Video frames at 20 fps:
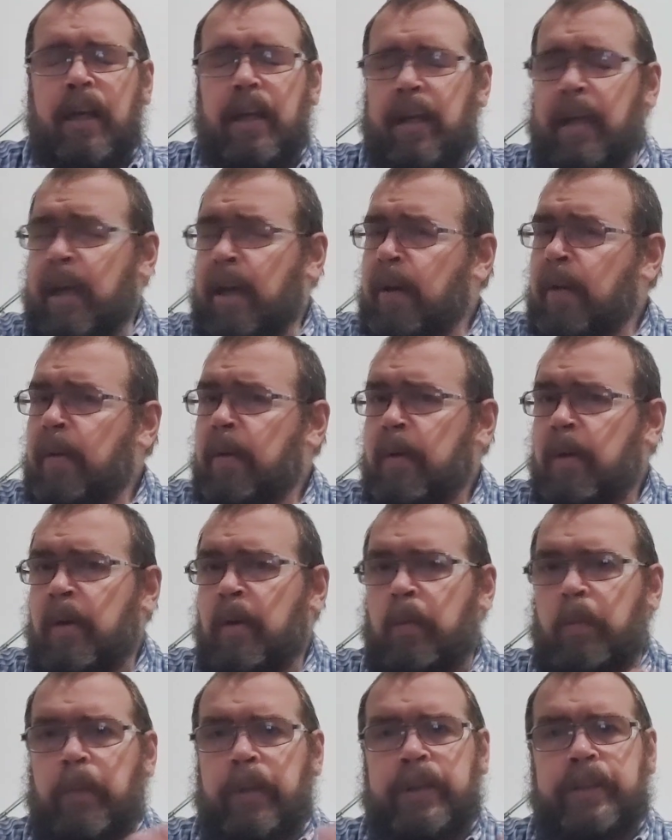Now, a
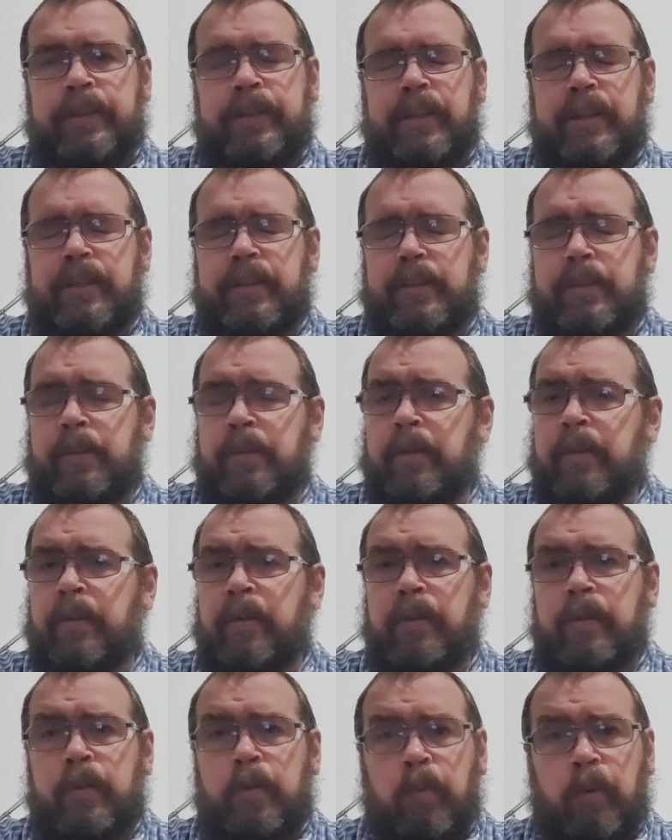Winchester
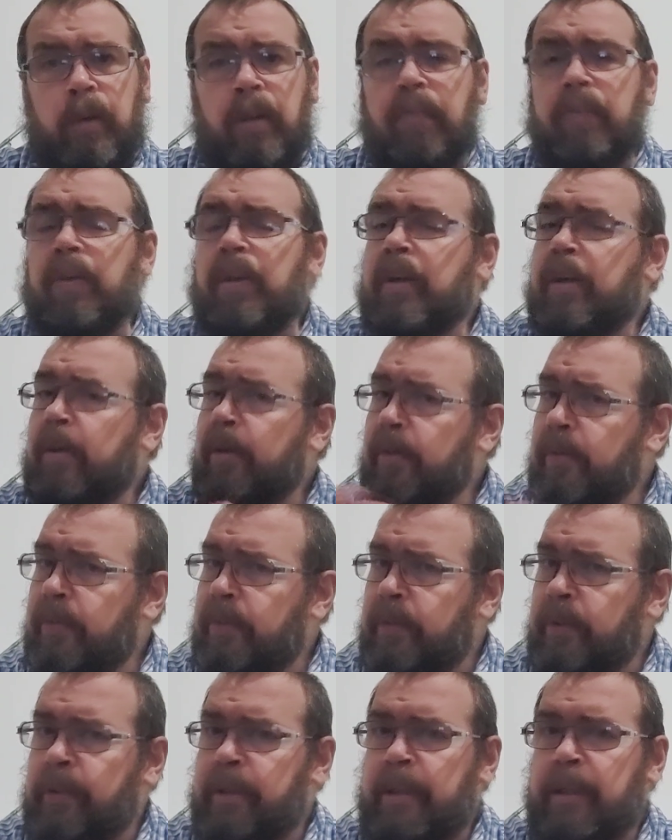1200,
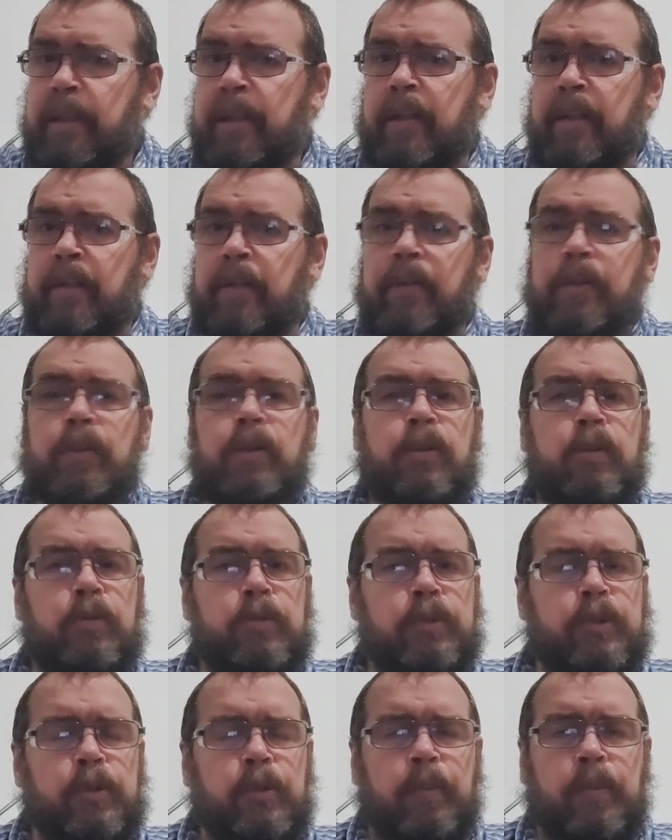1300, the new
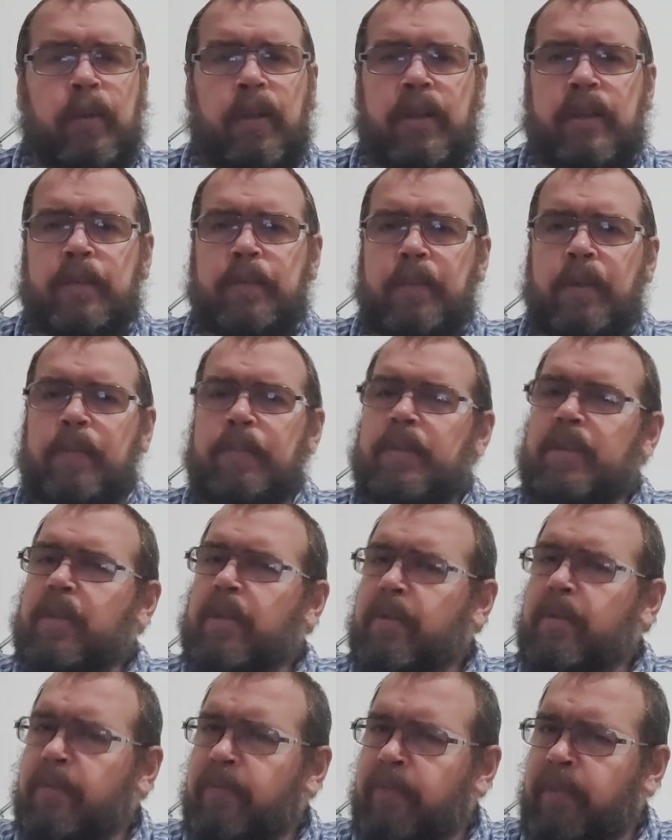Super X pumps
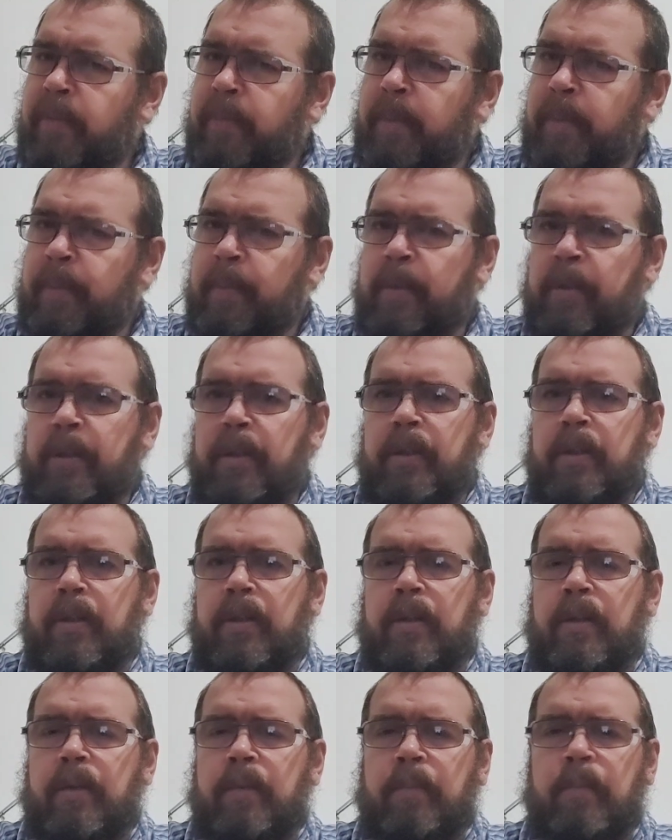fit me pretty good.
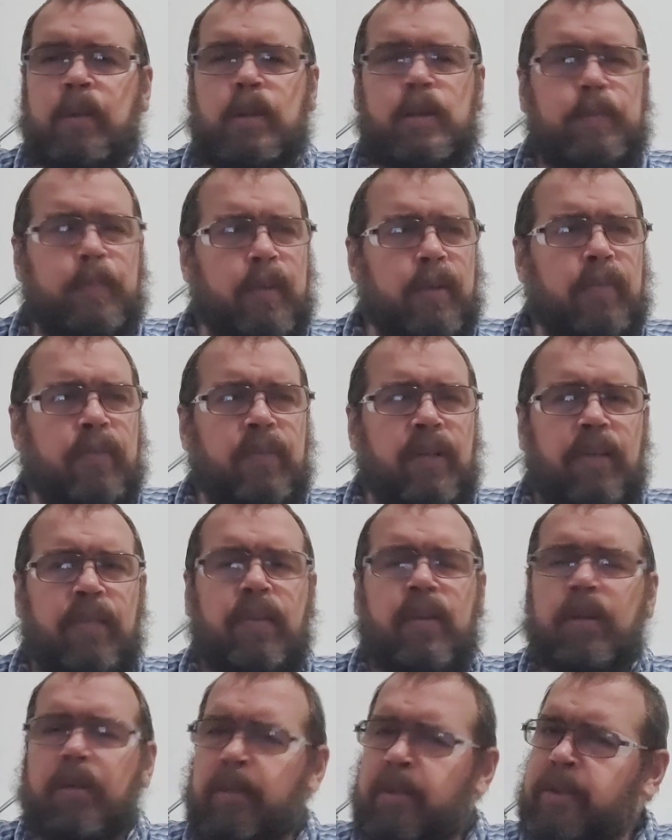Mossberg
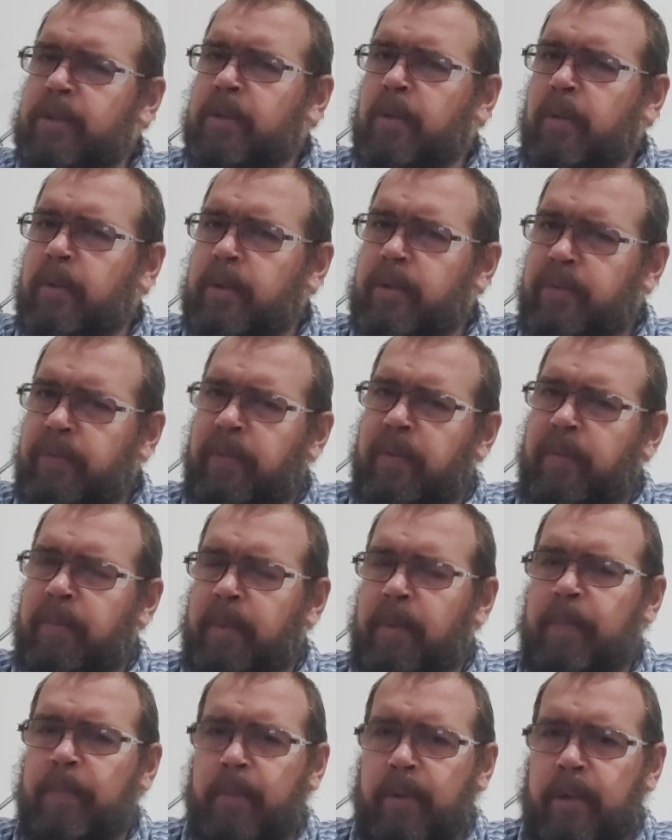500 has always fit
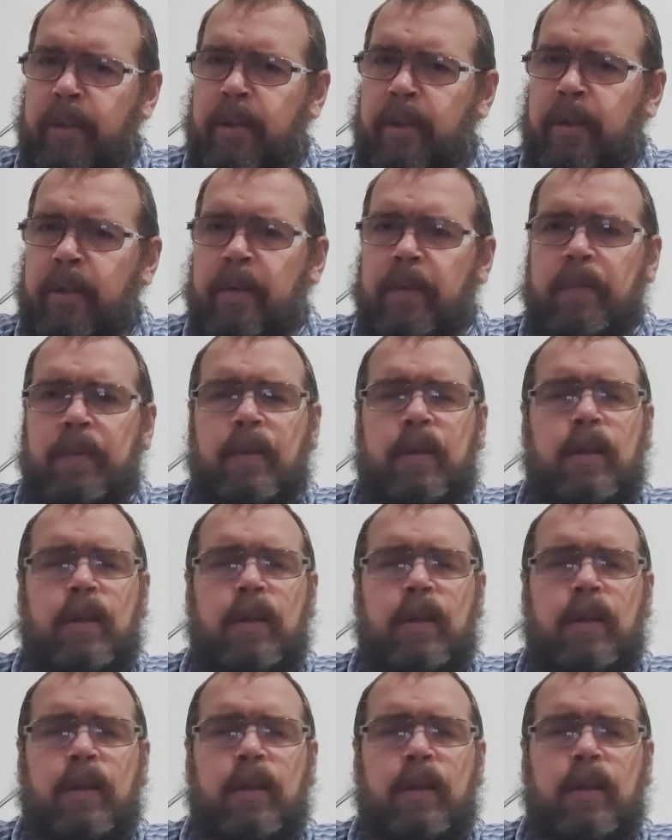me pretty good.